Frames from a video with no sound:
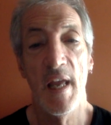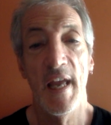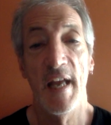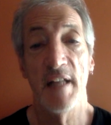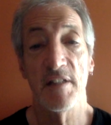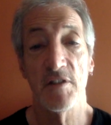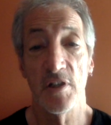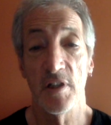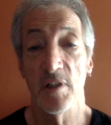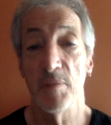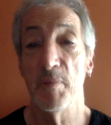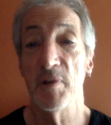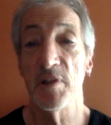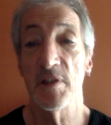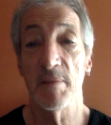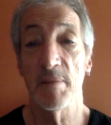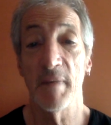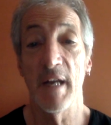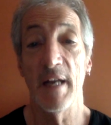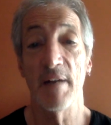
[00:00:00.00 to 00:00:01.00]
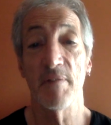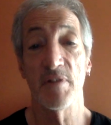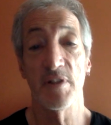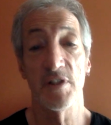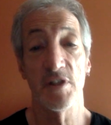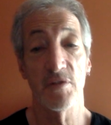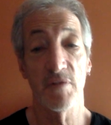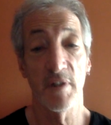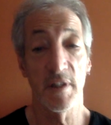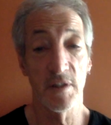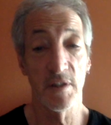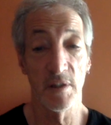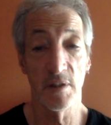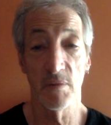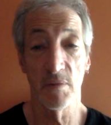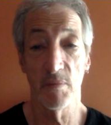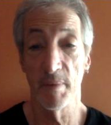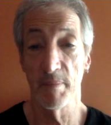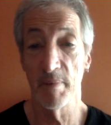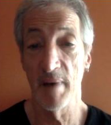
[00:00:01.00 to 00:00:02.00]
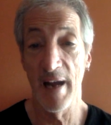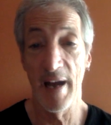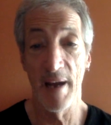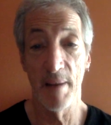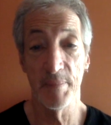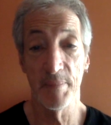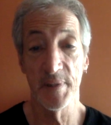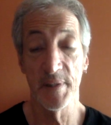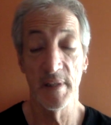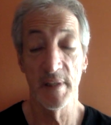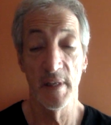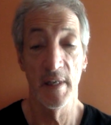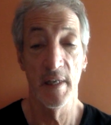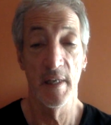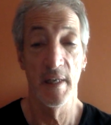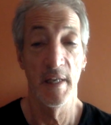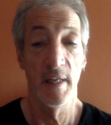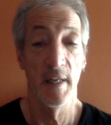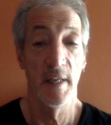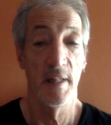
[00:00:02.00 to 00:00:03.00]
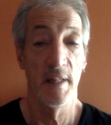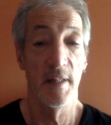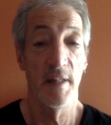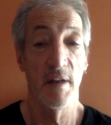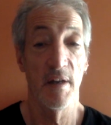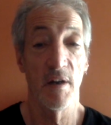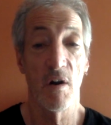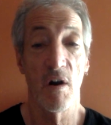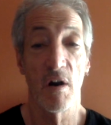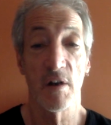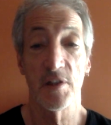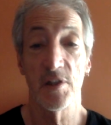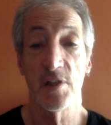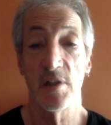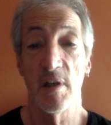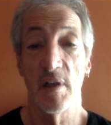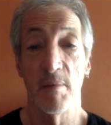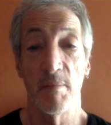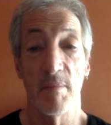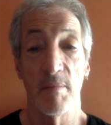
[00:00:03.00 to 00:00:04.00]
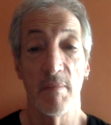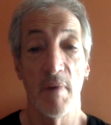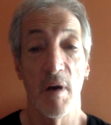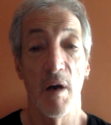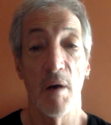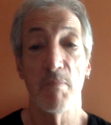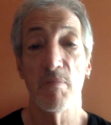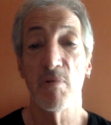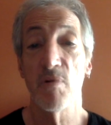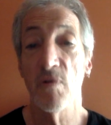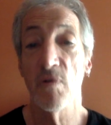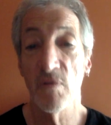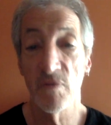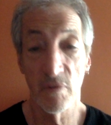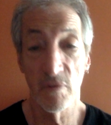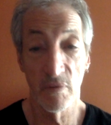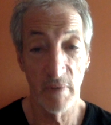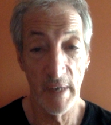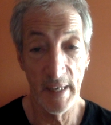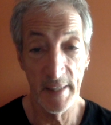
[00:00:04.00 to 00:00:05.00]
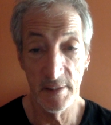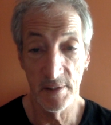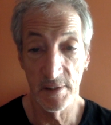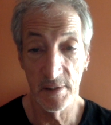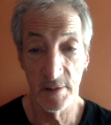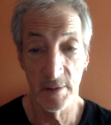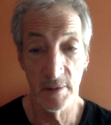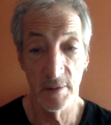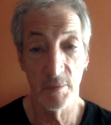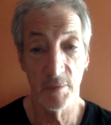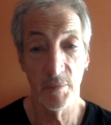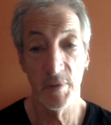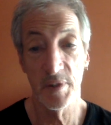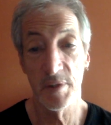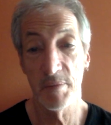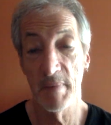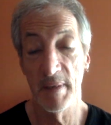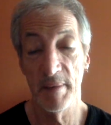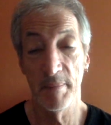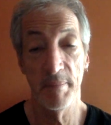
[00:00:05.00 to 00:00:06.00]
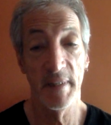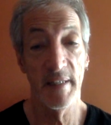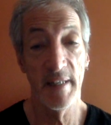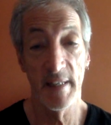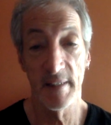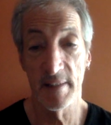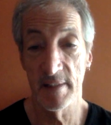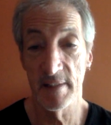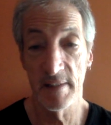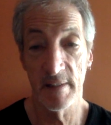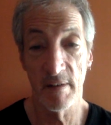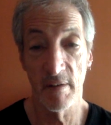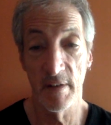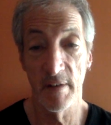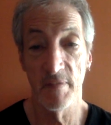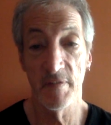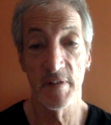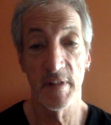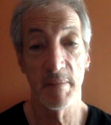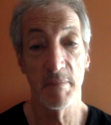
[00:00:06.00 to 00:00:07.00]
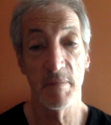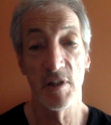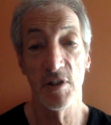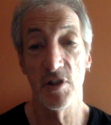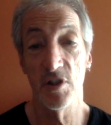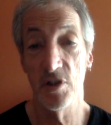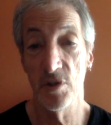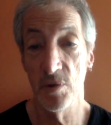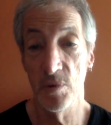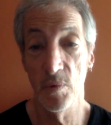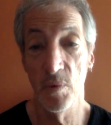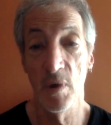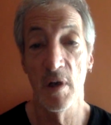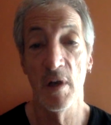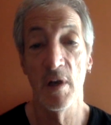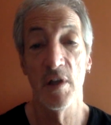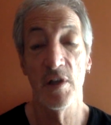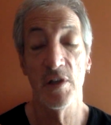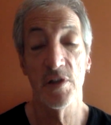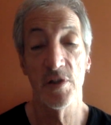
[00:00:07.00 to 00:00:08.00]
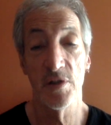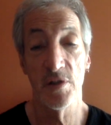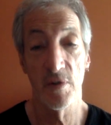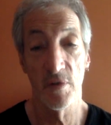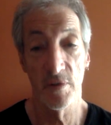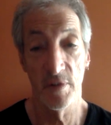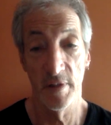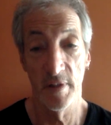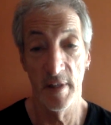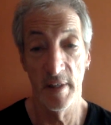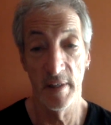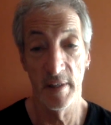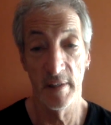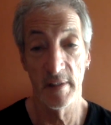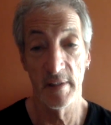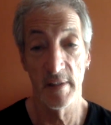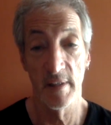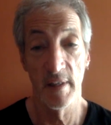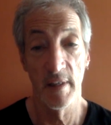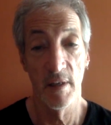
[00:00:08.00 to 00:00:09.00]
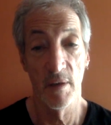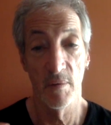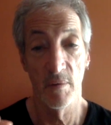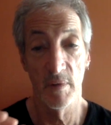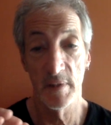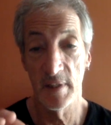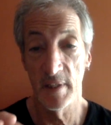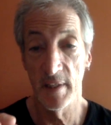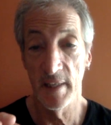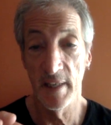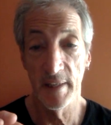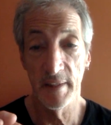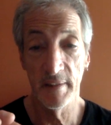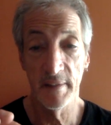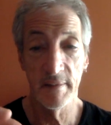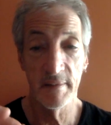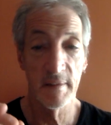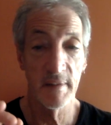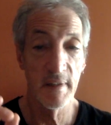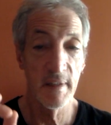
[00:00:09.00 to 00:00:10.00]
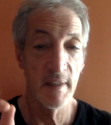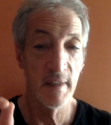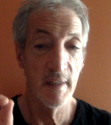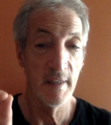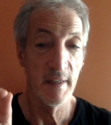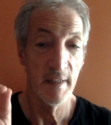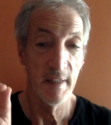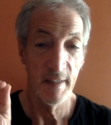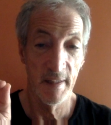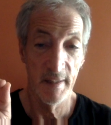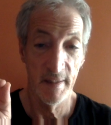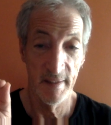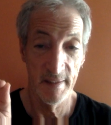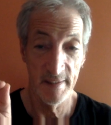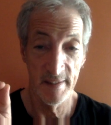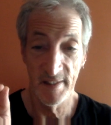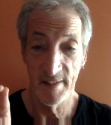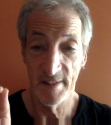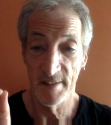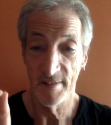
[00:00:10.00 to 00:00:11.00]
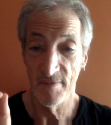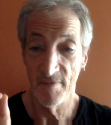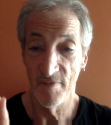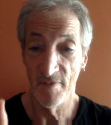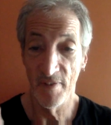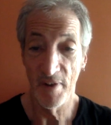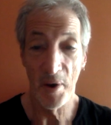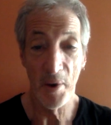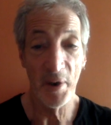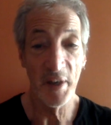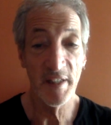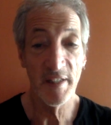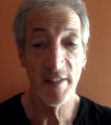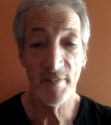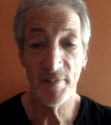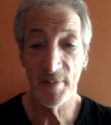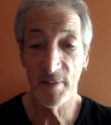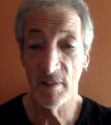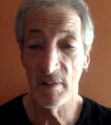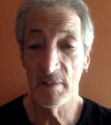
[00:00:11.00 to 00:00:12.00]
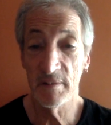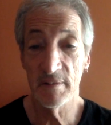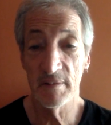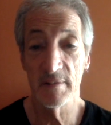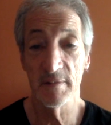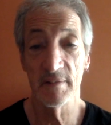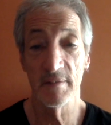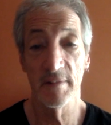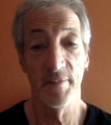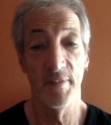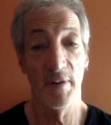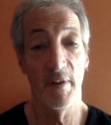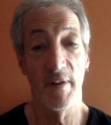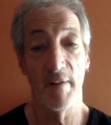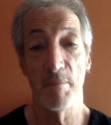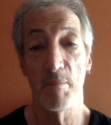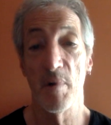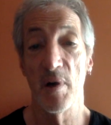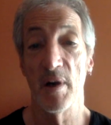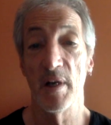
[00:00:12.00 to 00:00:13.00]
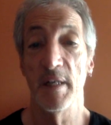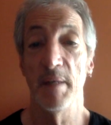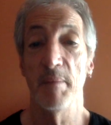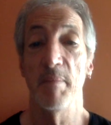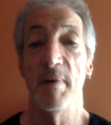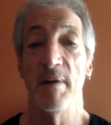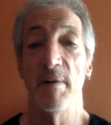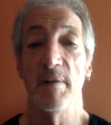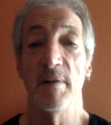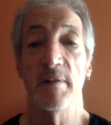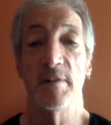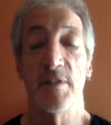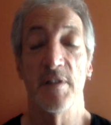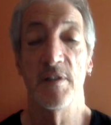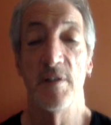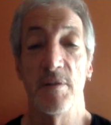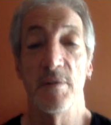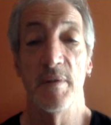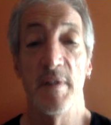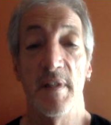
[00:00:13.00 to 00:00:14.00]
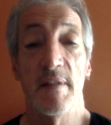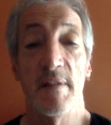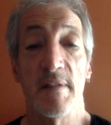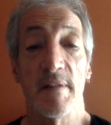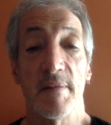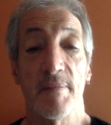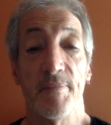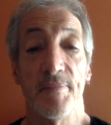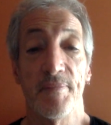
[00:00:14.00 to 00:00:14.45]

And so you put some kind of restrictions where perhaps there are some approval rights which might be necessary for them to do certain things. Once again, this is very difficult. We don't have bargaining power to do this.